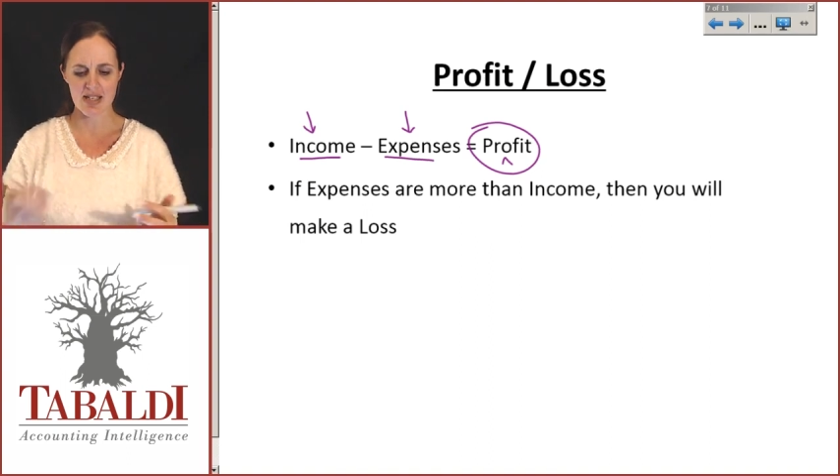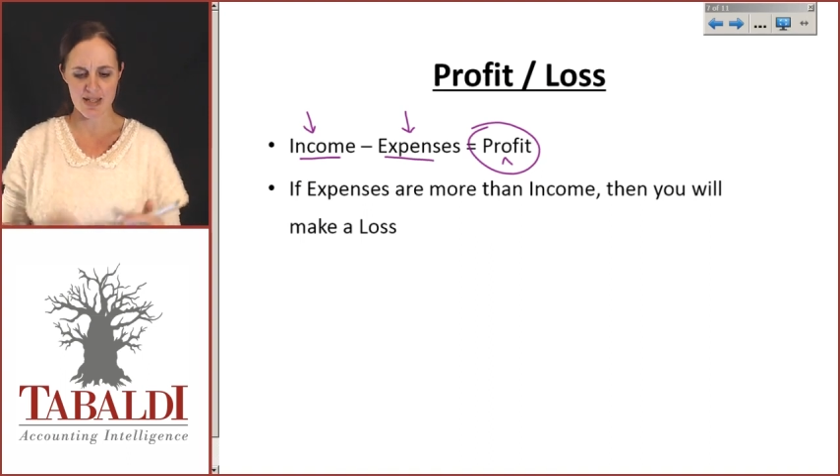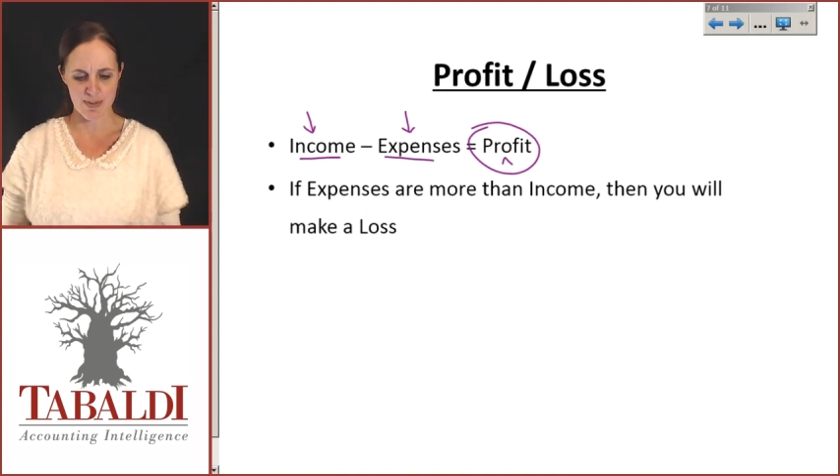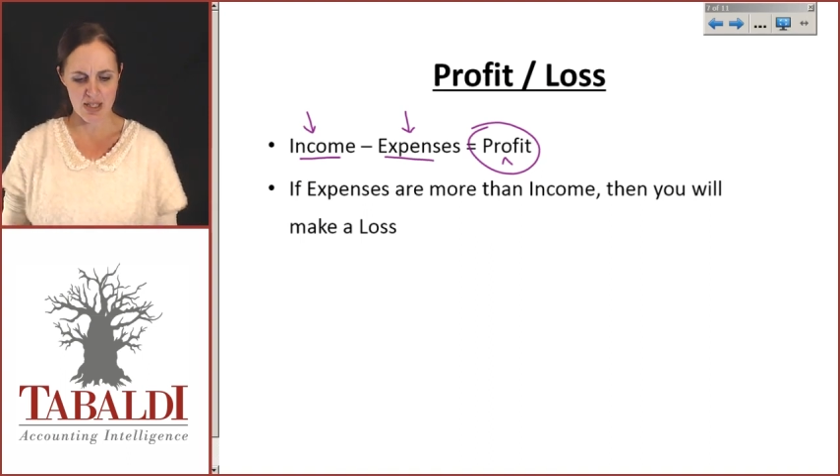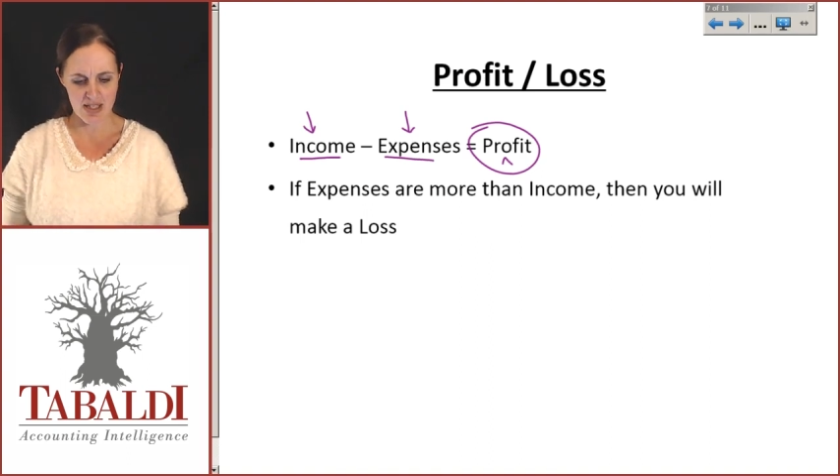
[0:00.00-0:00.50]

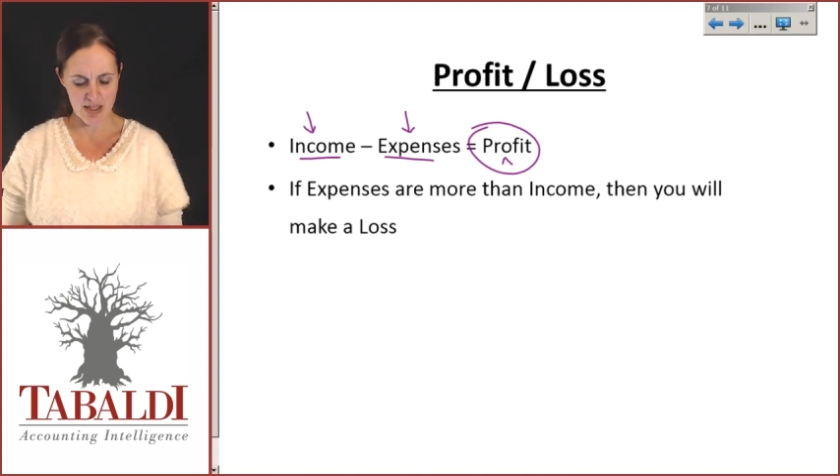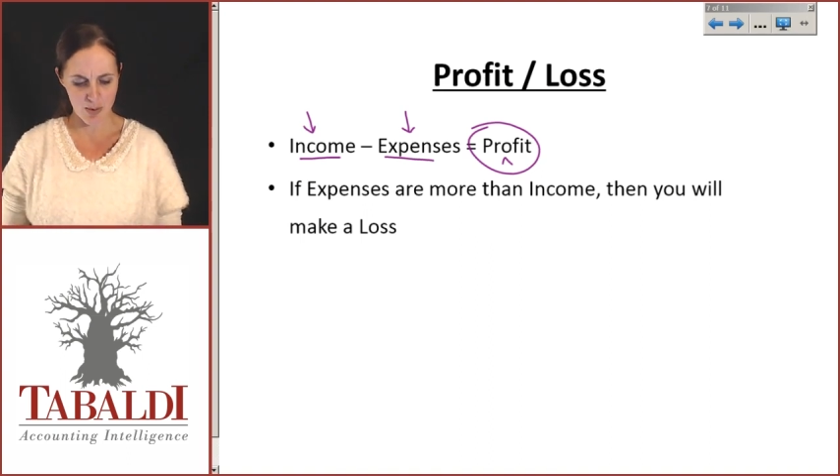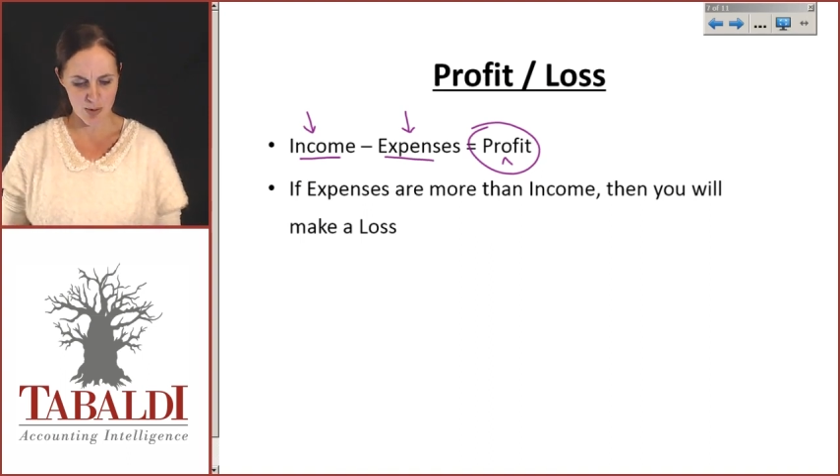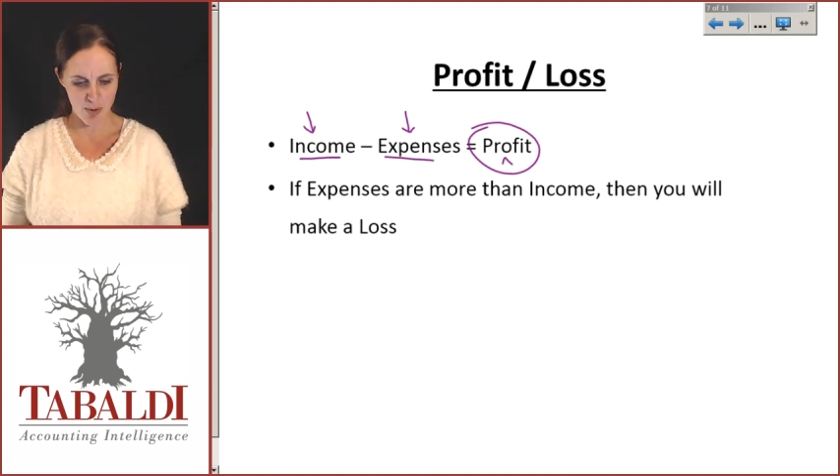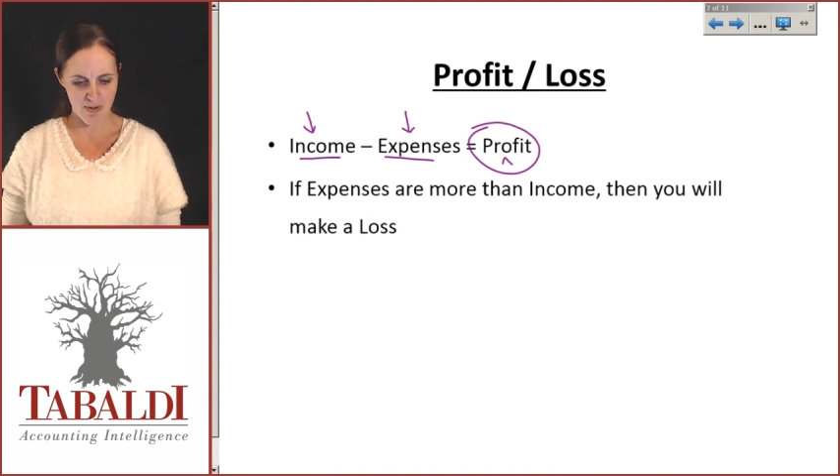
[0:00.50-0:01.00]
minus expenses
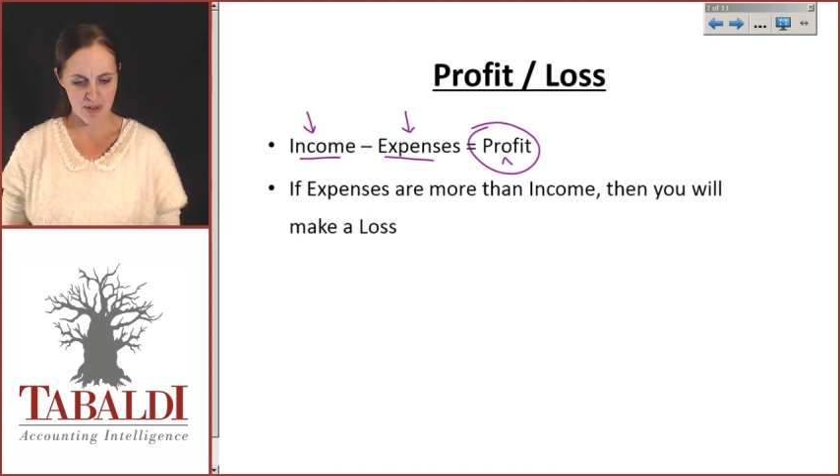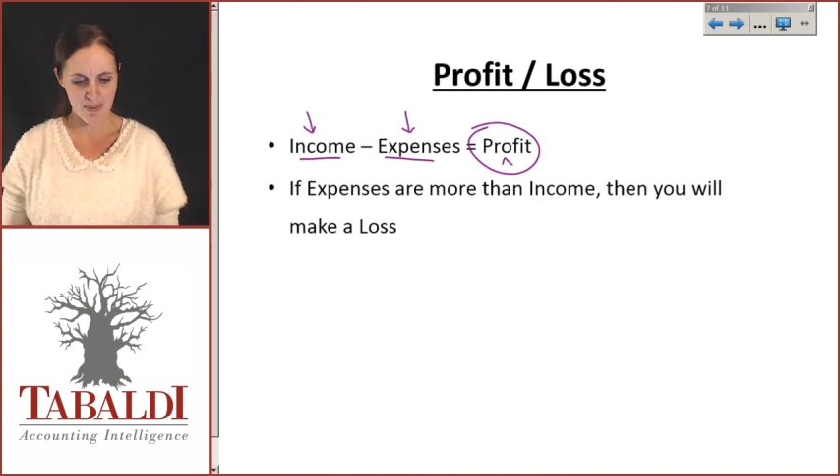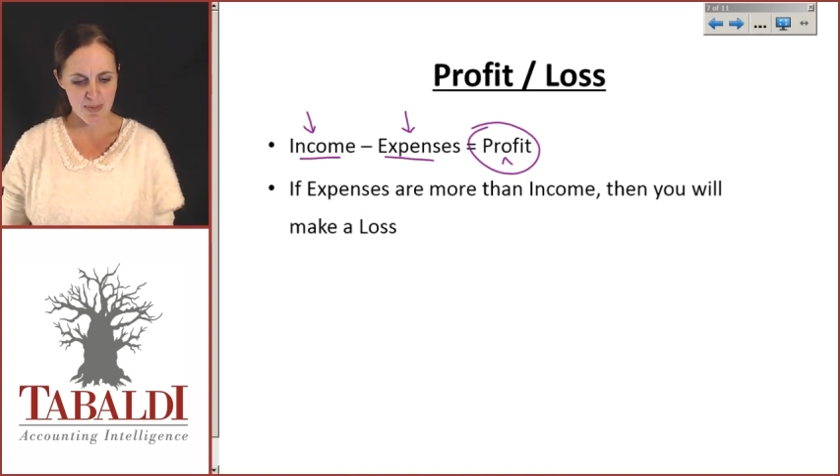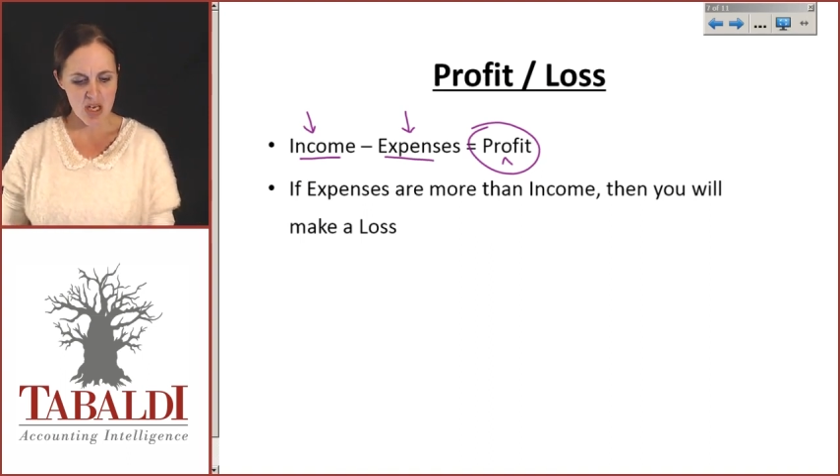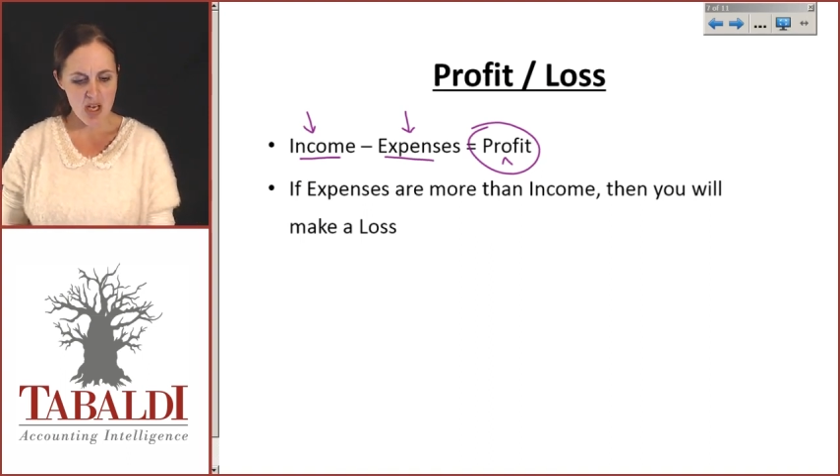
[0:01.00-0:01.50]
equals profit.